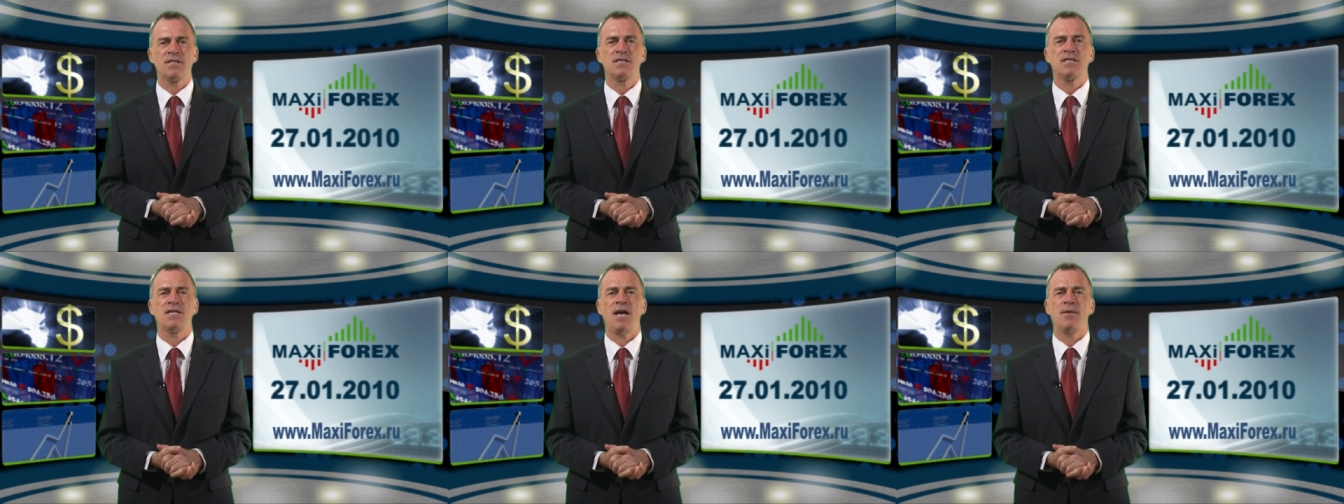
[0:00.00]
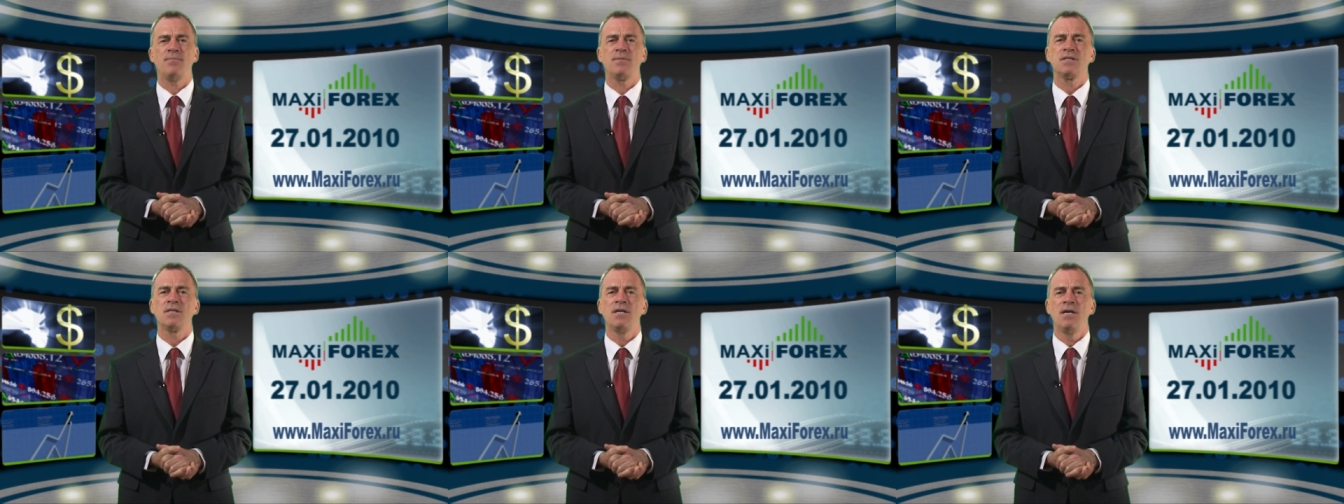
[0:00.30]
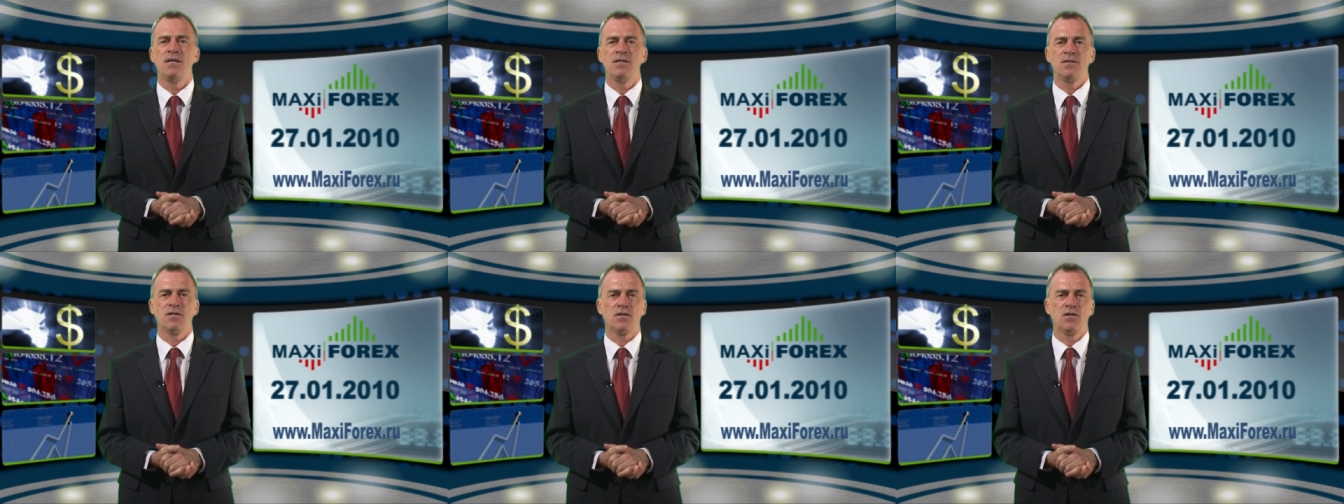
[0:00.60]
steps
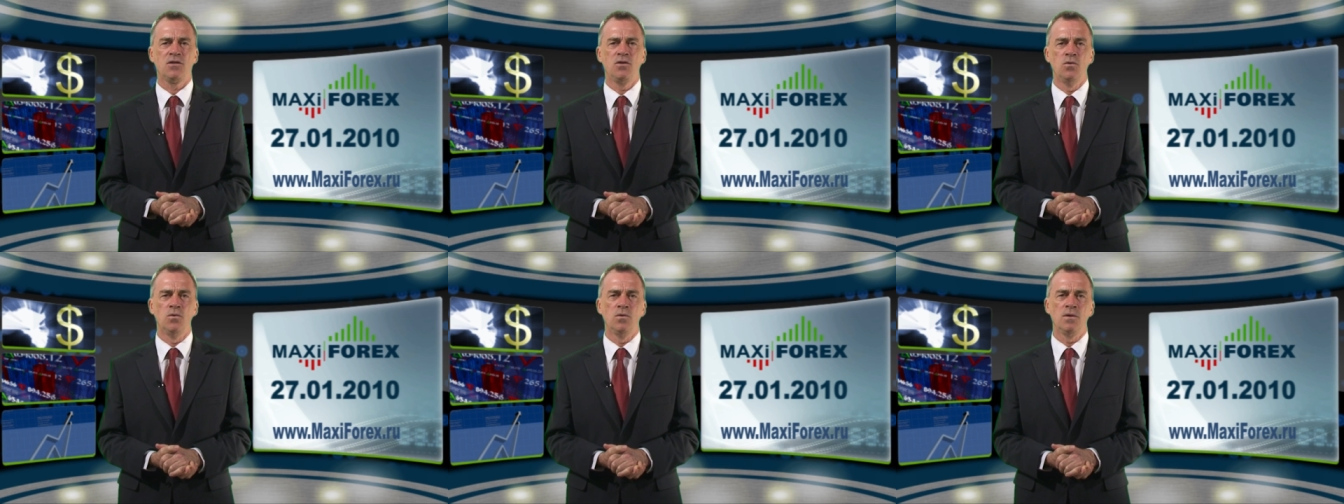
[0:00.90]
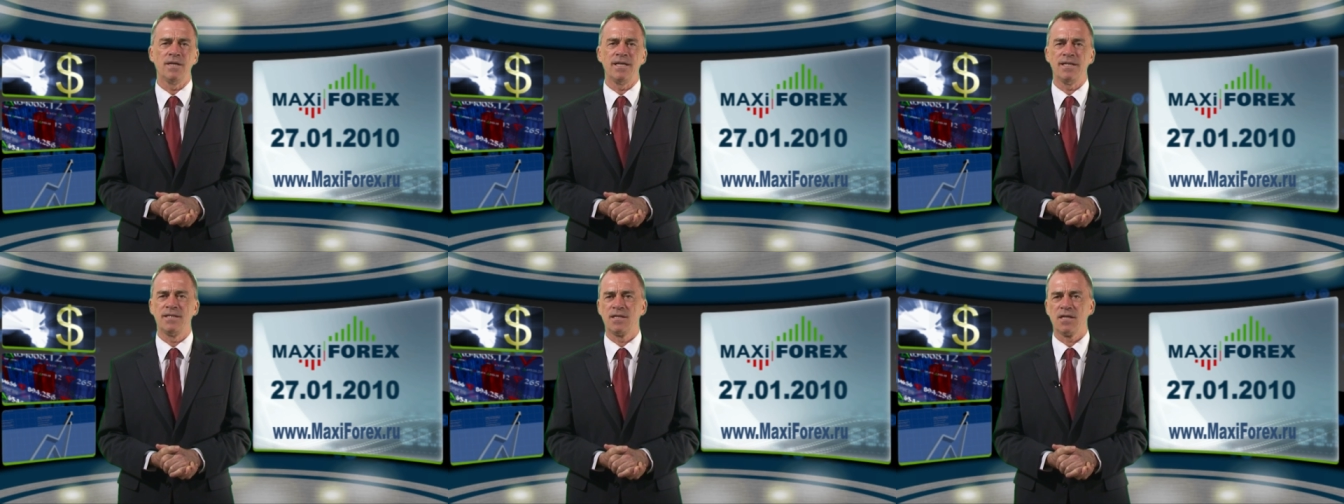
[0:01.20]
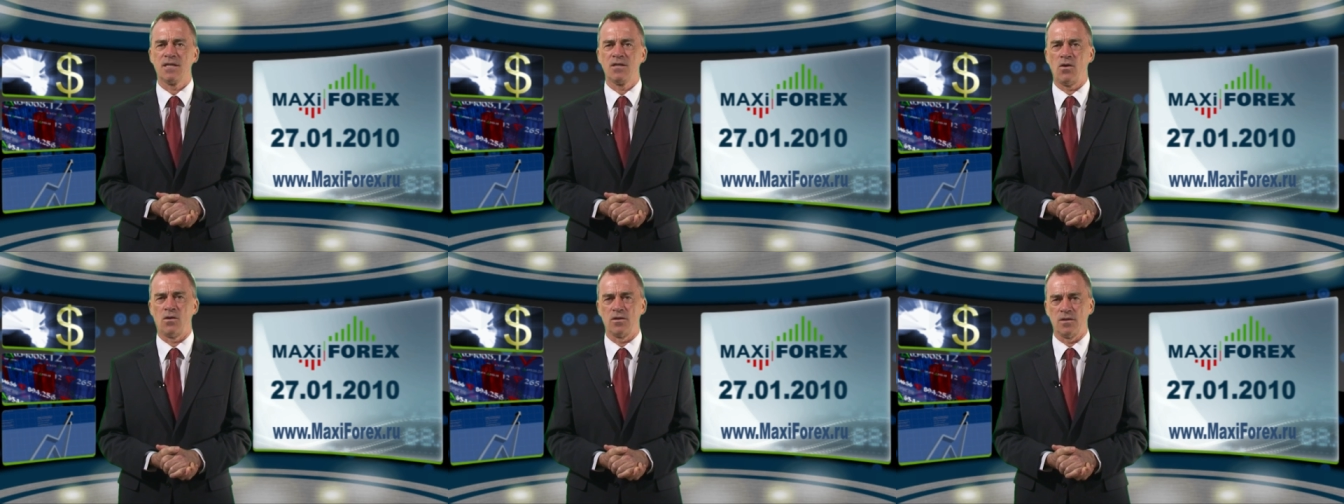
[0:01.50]
to cool its
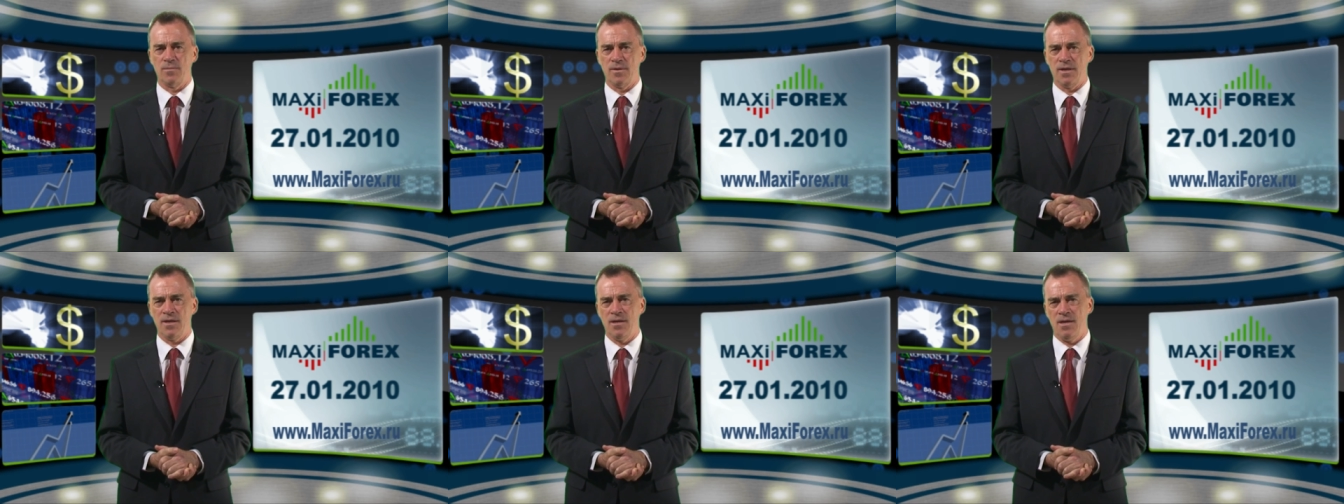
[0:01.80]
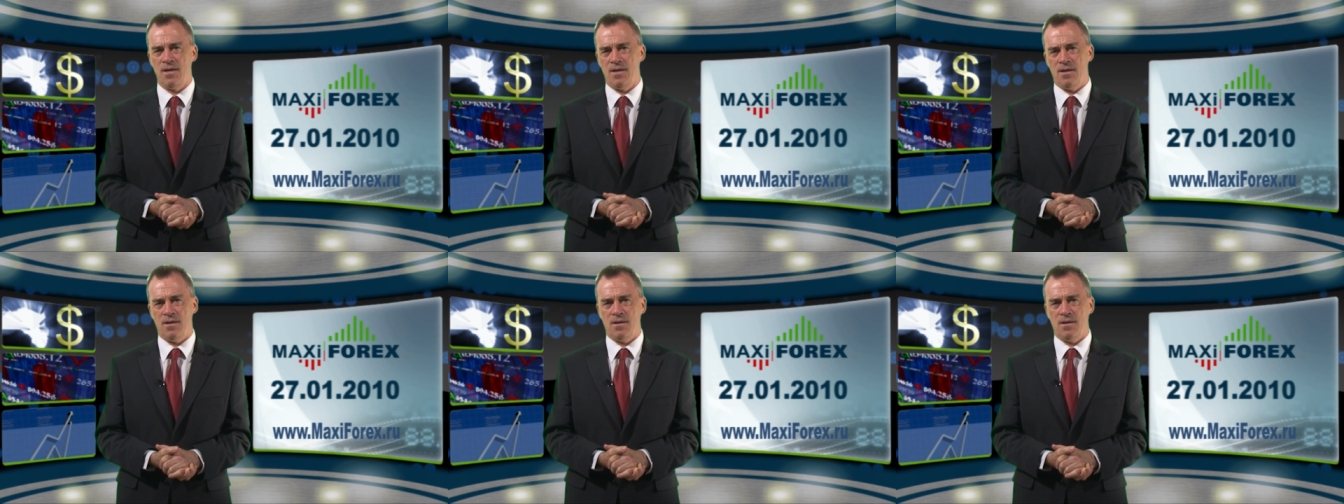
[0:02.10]
economy.